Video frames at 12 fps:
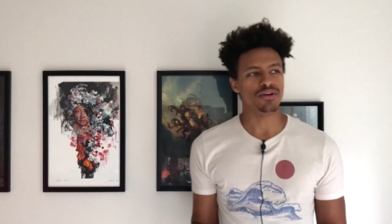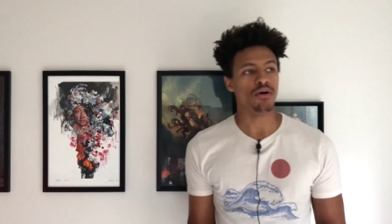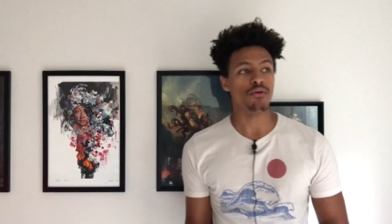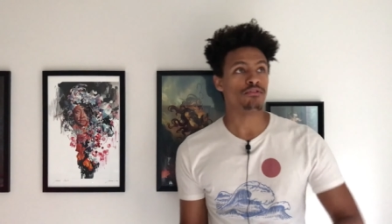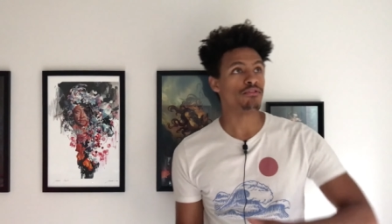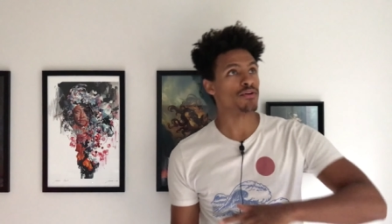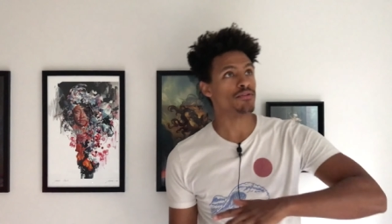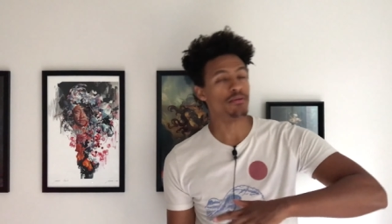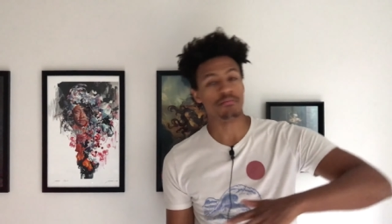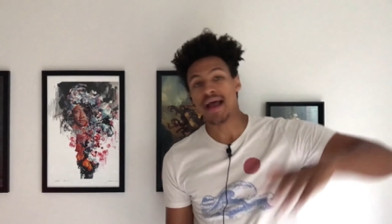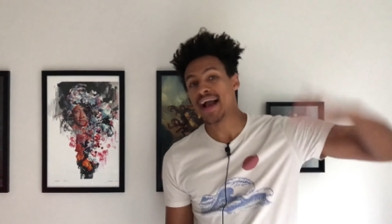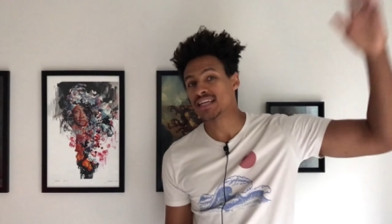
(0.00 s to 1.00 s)
go for the
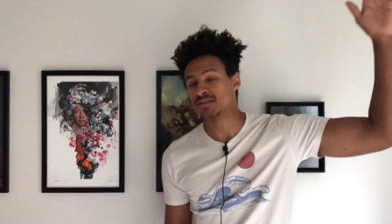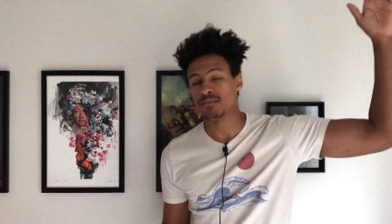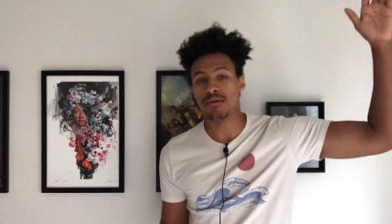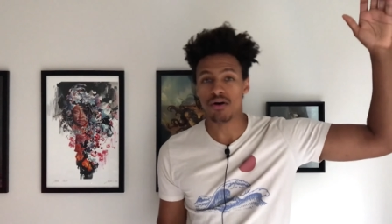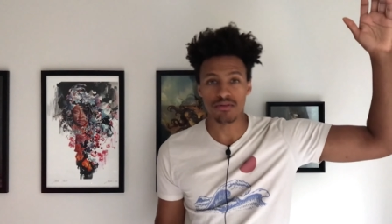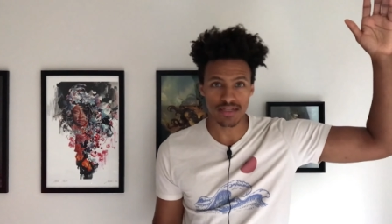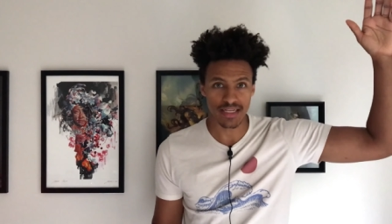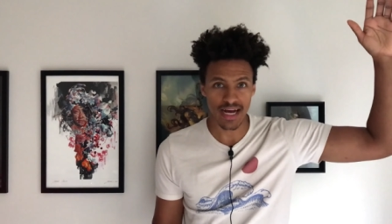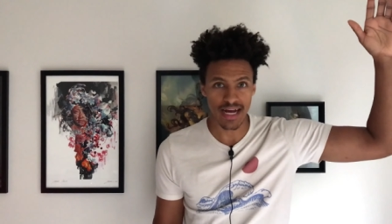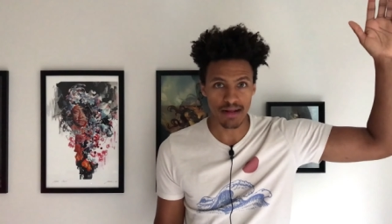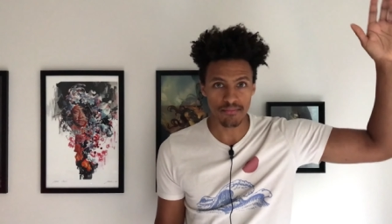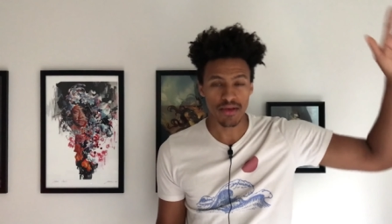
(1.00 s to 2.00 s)
maximum all the
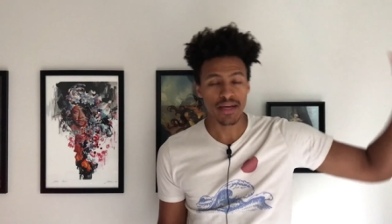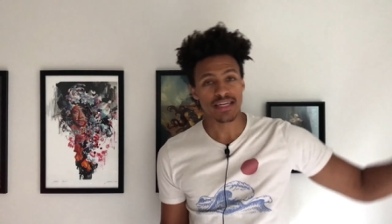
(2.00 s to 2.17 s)
time.